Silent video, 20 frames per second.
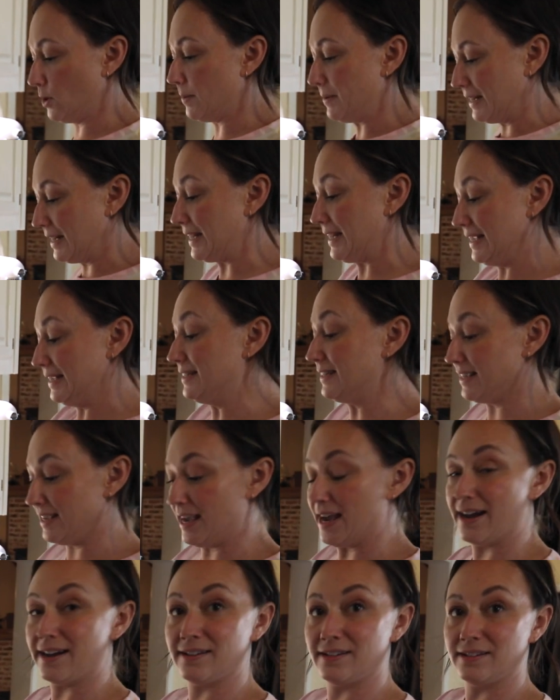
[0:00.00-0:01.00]
I mean, it is a
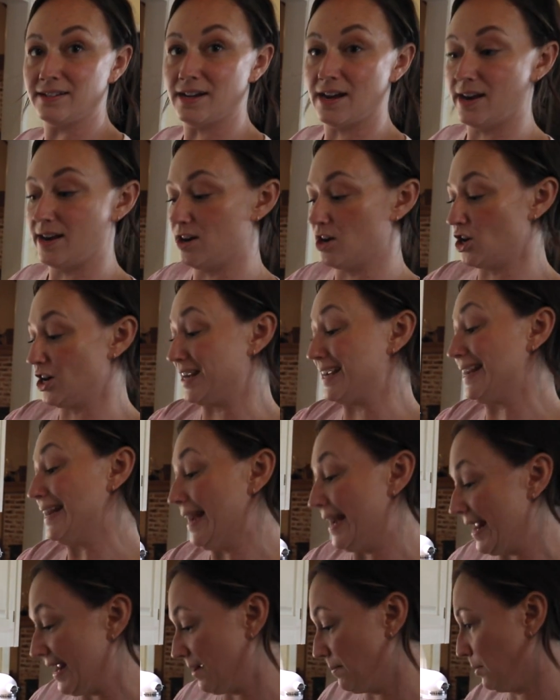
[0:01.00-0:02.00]
cast iron
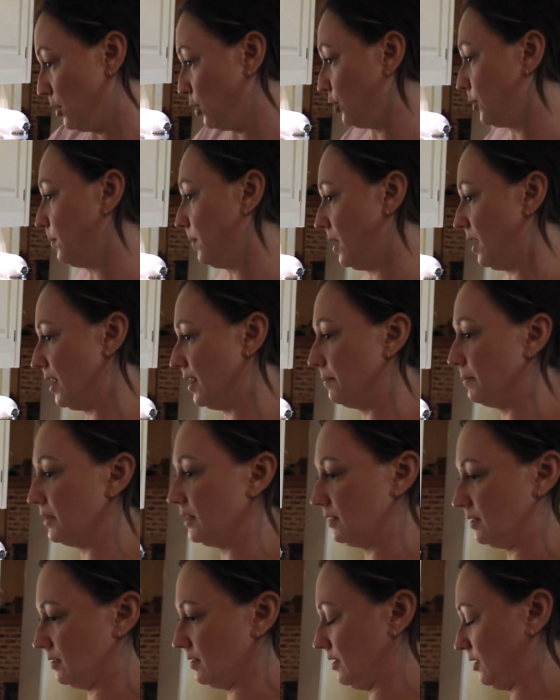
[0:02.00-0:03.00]
enameled pot, but
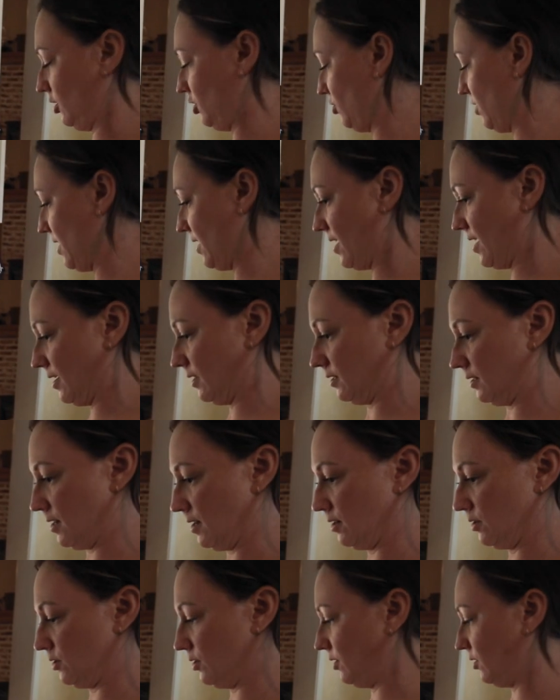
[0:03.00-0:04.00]
it's not straight cast
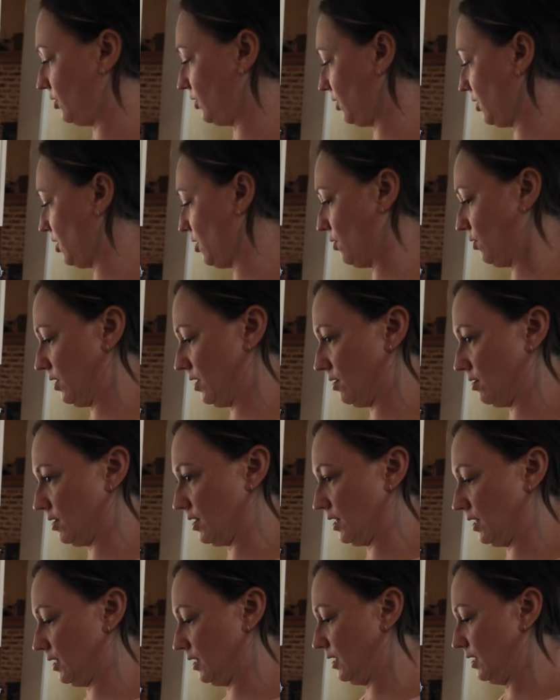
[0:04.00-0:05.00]
iron. So there's a coating on
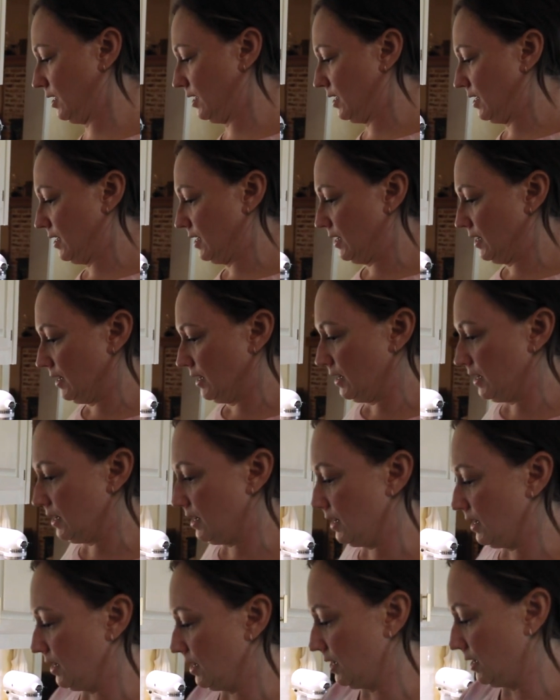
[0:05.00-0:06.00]
it.
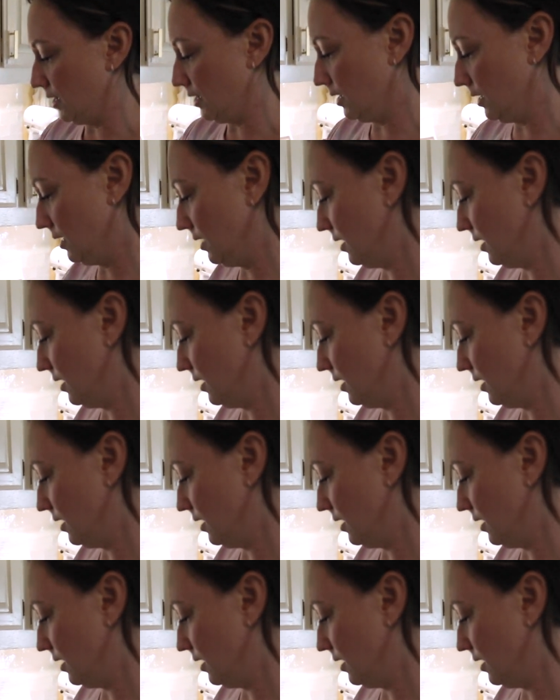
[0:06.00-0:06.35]
And